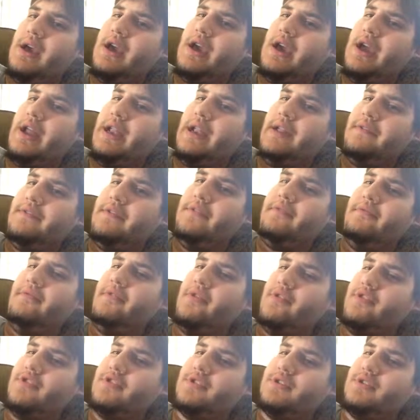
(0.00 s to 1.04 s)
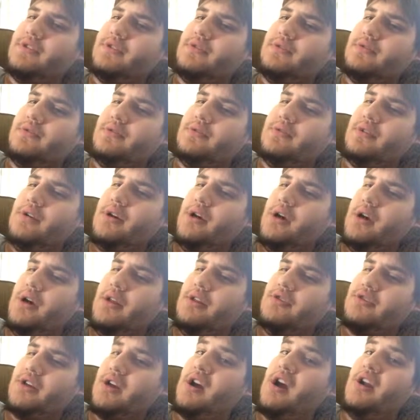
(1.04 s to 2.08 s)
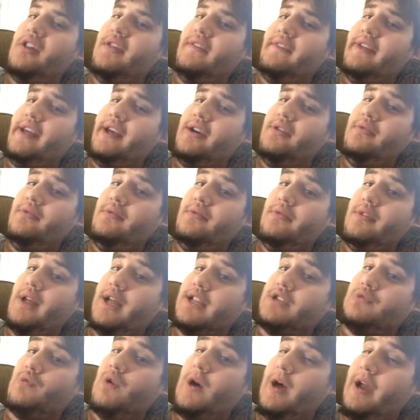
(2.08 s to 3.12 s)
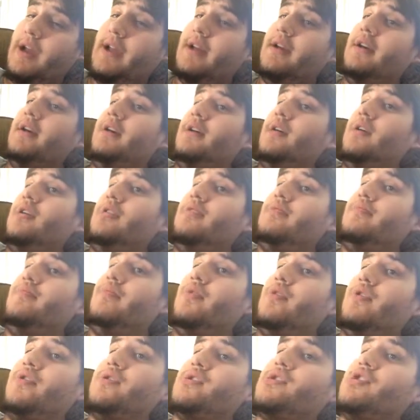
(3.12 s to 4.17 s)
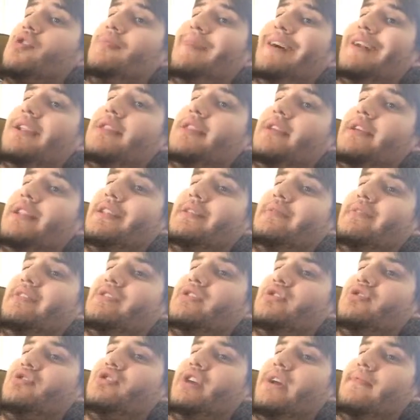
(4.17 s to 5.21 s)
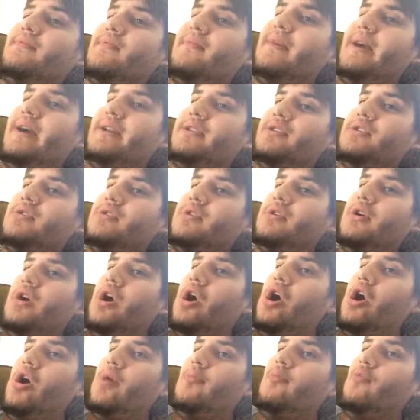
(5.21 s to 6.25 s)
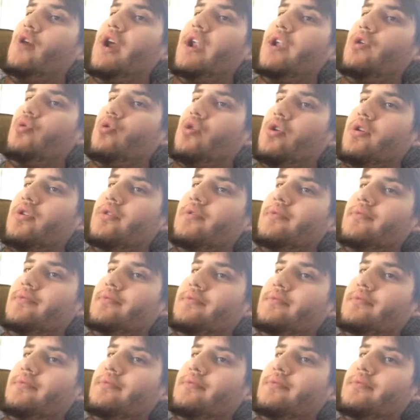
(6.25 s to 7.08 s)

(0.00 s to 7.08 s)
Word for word: And if you've noticed uh, there's a cut in the video, that's why. But let's just go back to the Elimination Chamber match. Um, Randy Orton,